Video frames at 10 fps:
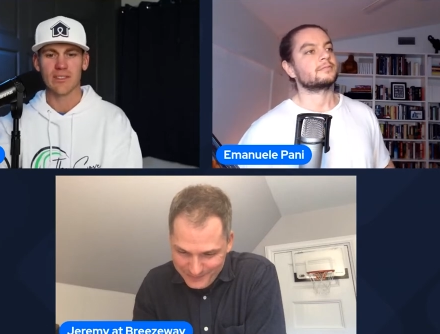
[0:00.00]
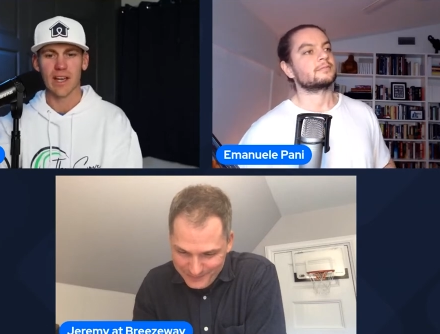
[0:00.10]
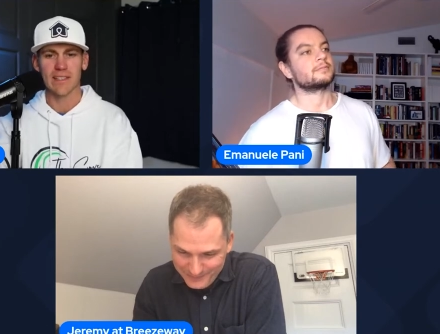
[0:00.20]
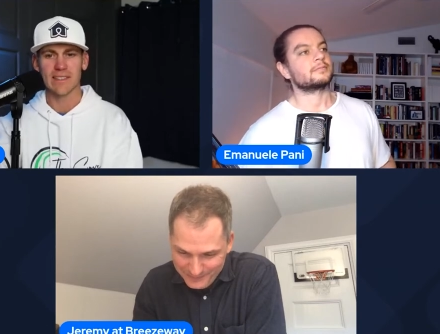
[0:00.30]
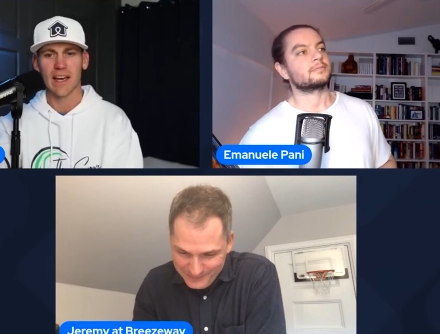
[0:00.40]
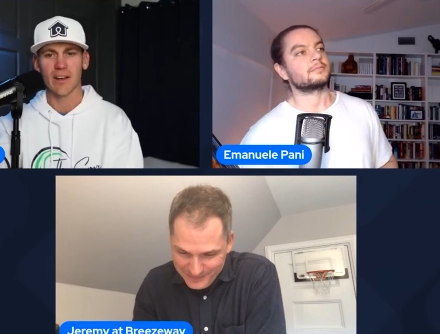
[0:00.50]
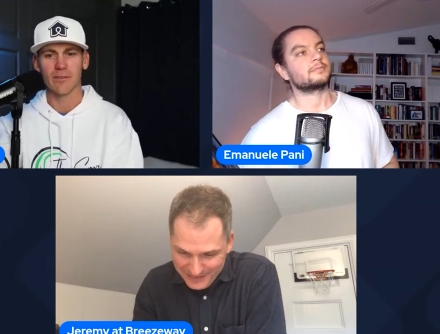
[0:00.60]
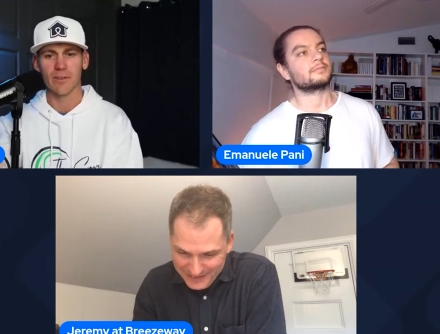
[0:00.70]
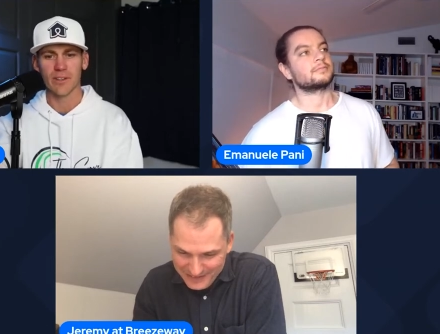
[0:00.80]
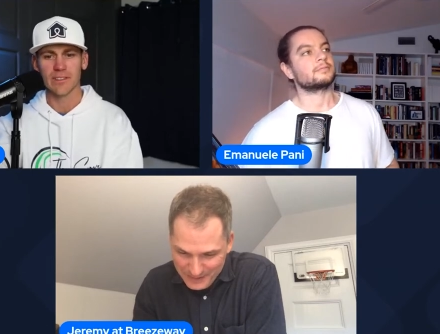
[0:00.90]
Speaker 1: you guys tackle
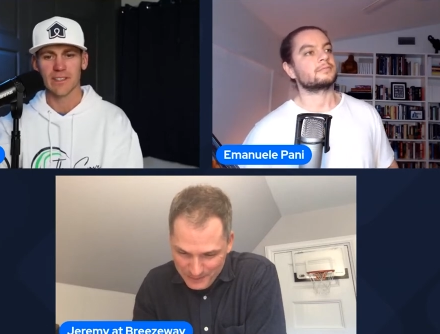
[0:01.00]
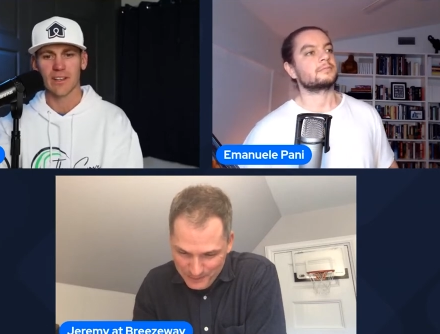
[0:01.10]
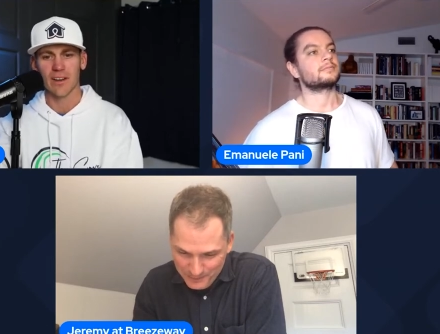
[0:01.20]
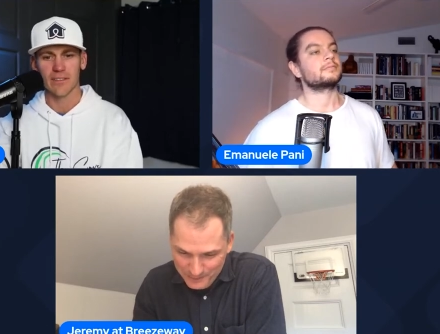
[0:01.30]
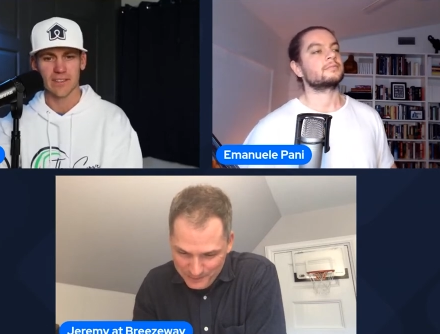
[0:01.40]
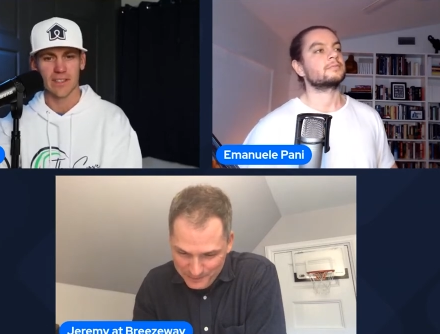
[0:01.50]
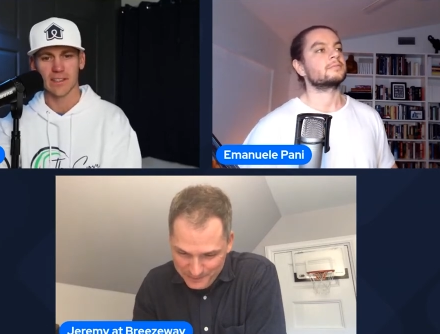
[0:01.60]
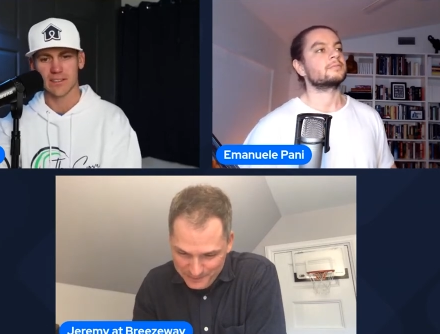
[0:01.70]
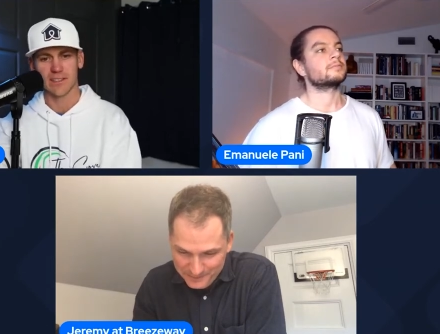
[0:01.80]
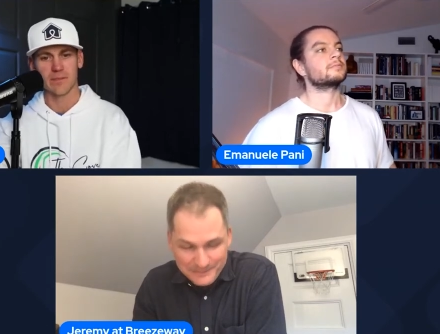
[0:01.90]
first? And then obviously
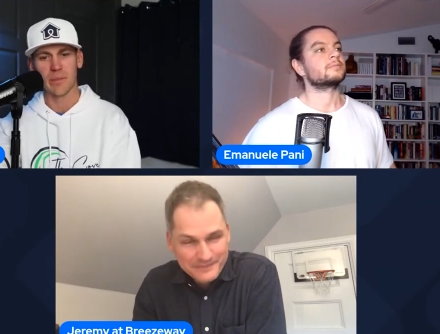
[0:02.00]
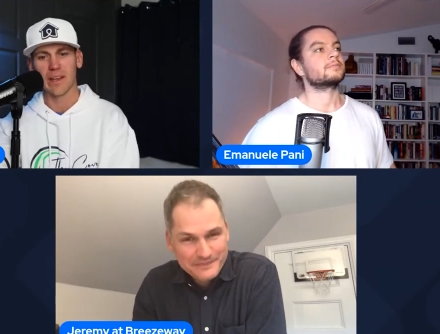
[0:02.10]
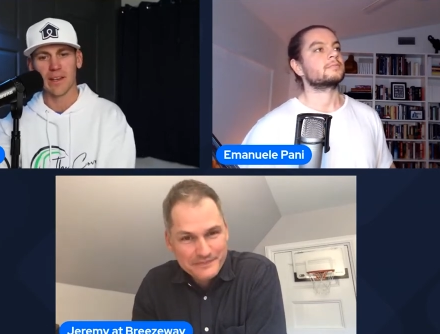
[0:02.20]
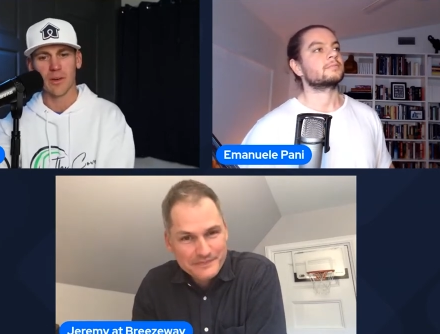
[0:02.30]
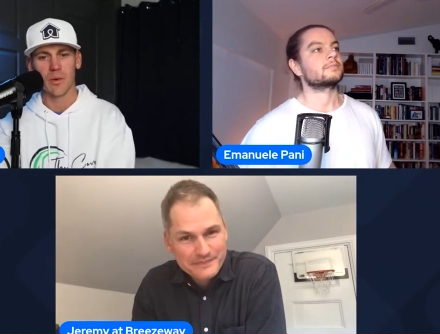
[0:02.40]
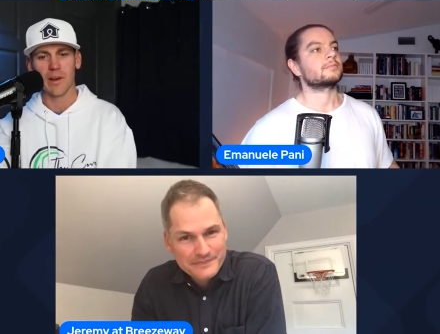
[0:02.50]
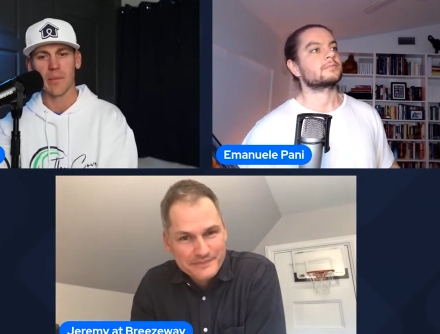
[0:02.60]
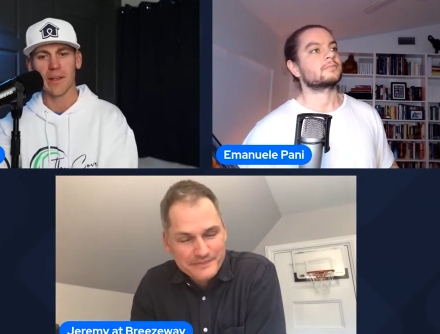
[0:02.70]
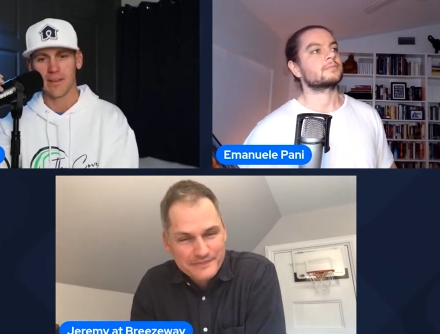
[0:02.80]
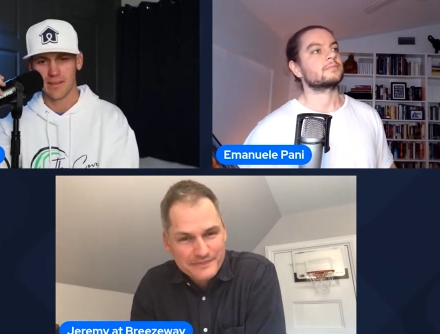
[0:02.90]
it's expanded quite a
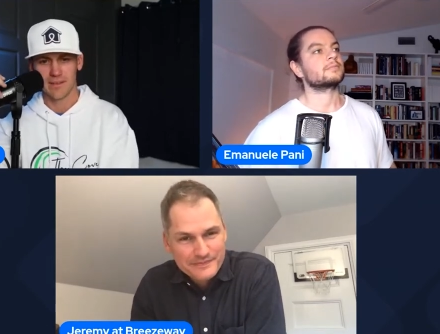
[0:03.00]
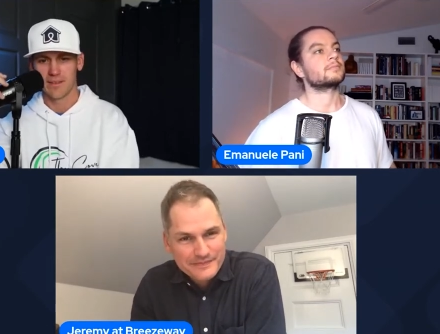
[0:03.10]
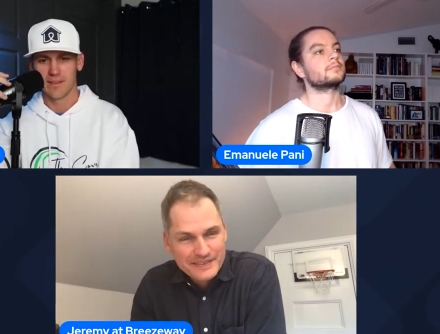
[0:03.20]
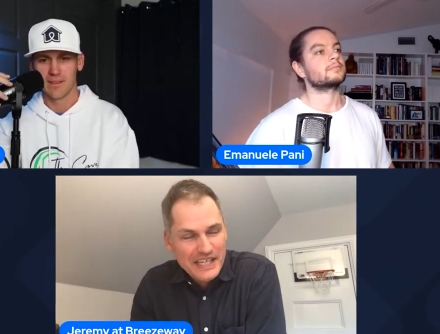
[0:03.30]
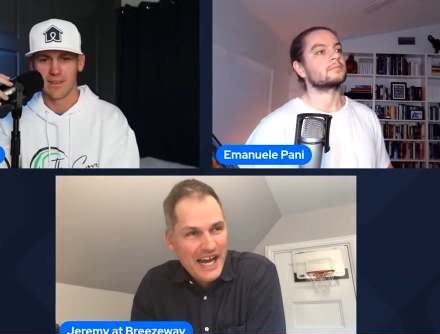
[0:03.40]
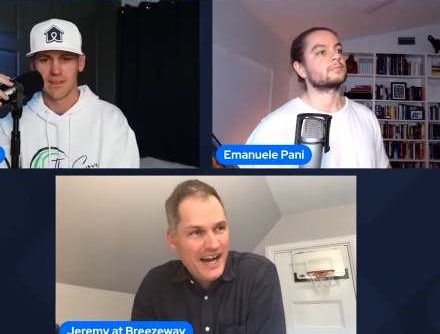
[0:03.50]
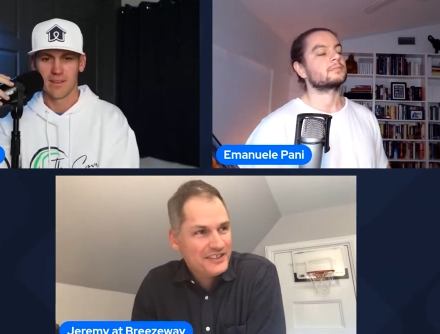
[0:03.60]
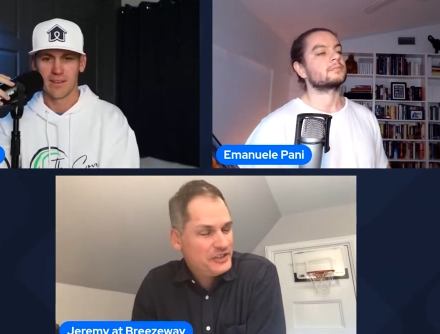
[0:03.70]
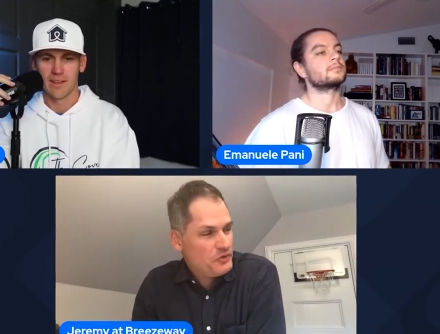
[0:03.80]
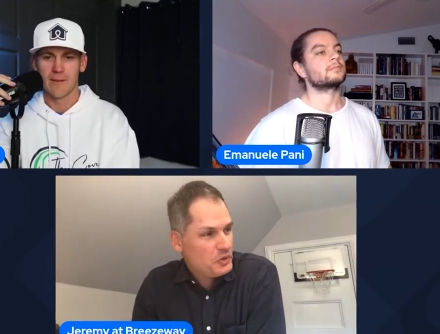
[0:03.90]
bit.
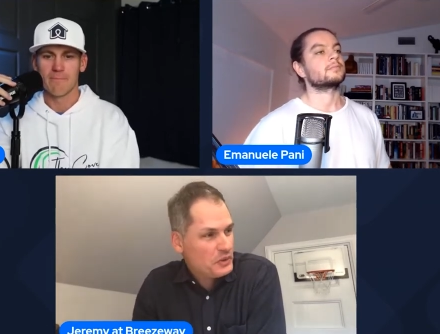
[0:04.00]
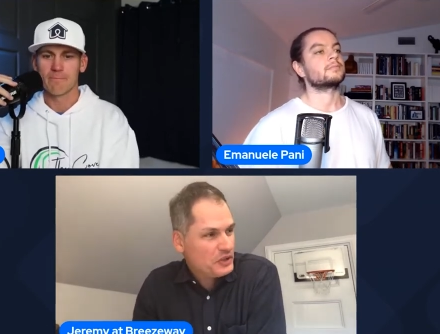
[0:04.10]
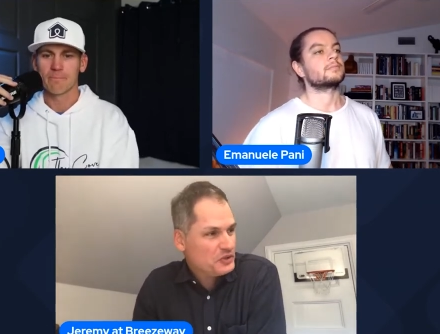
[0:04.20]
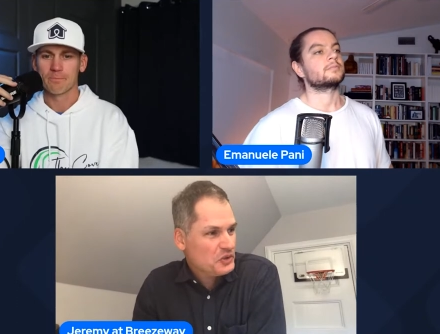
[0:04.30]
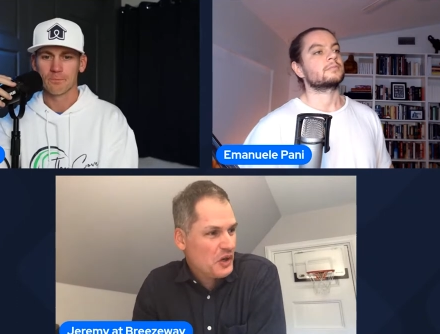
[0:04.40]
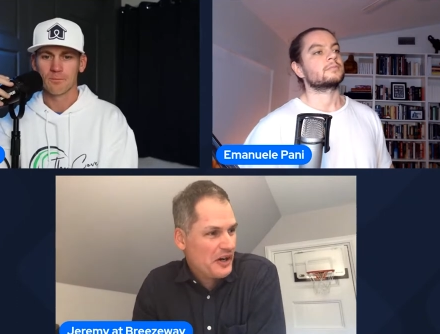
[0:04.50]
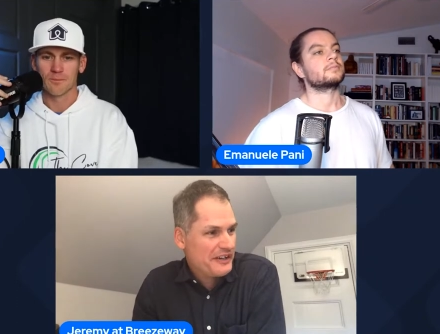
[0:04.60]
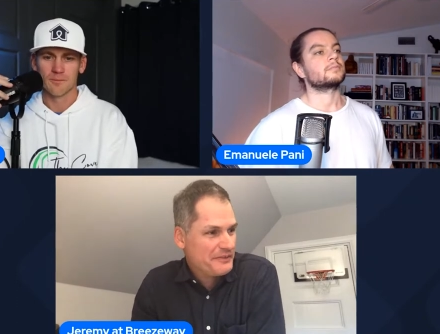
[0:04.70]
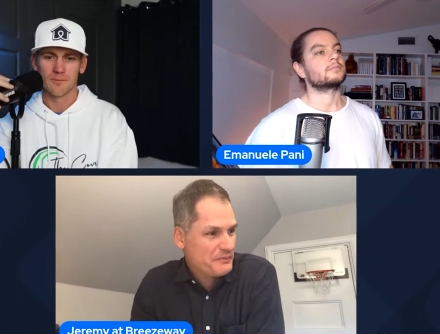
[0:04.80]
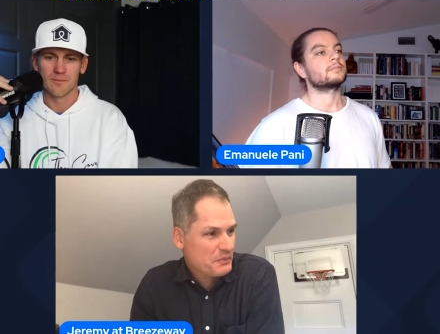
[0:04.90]
Speaker 2: Yeah, I'll give you the real
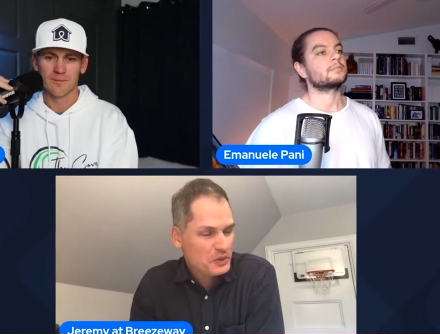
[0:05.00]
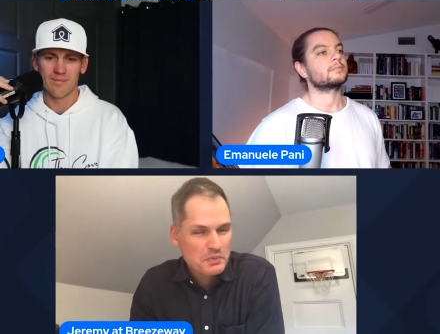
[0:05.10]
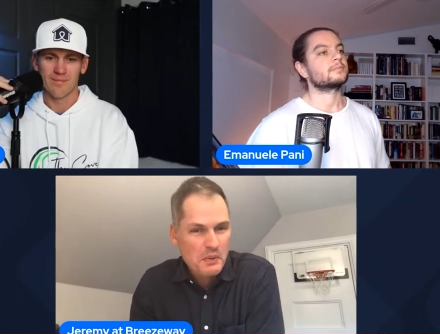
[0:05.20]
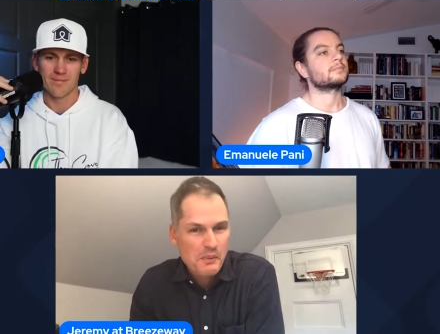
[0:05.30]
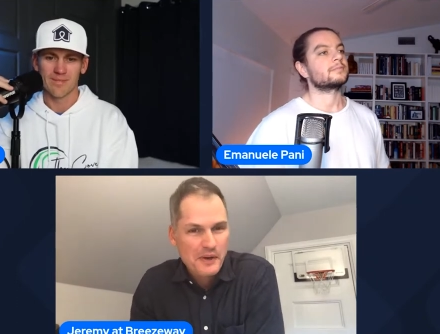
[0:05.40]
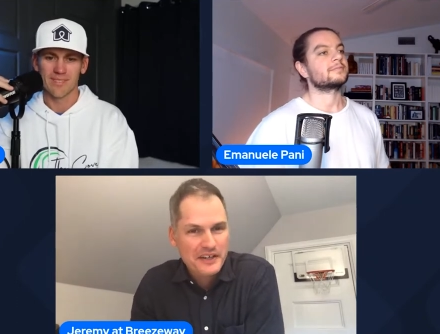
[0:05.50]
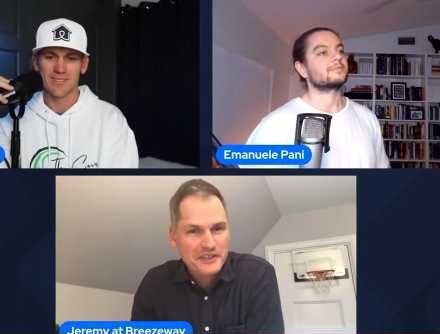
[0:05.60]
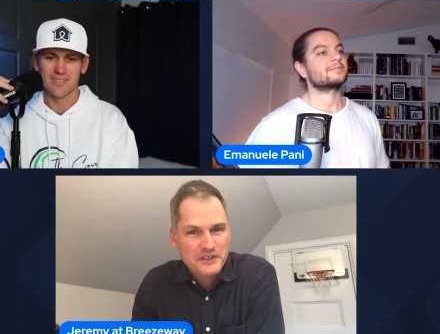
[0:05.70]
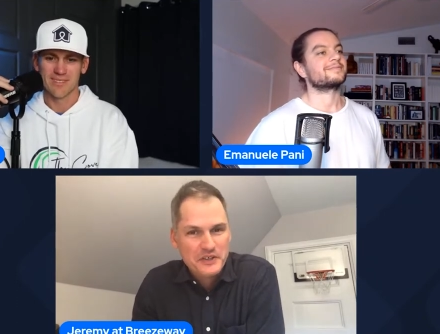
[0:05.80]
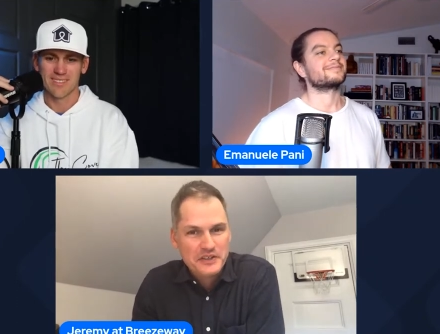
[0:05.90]
story. Most people
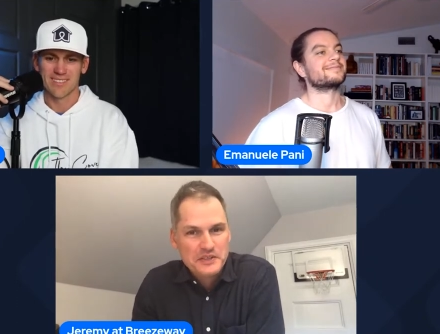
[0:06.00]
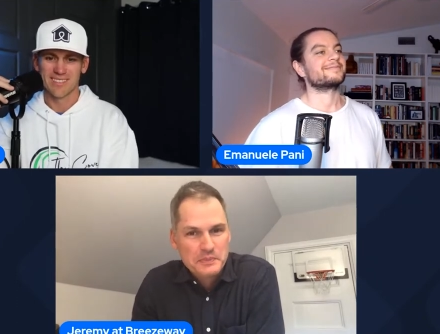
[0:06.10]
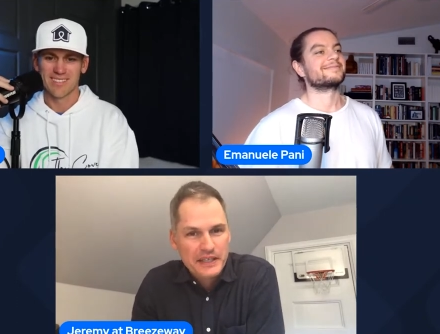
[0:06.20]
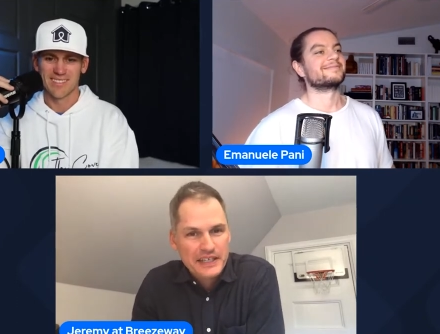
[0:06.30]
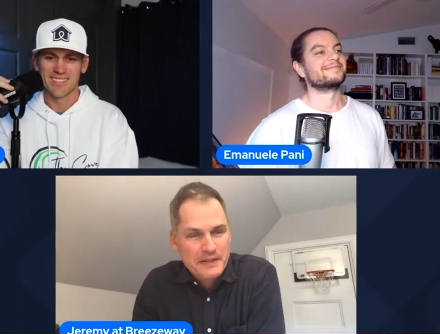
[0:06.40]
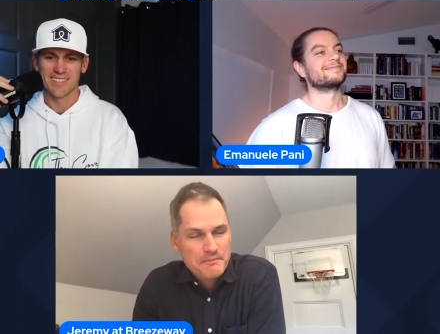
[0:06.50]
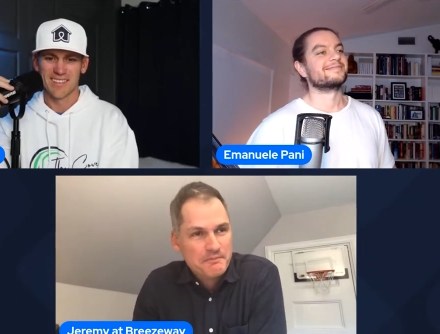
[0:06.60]
probably don't know this, but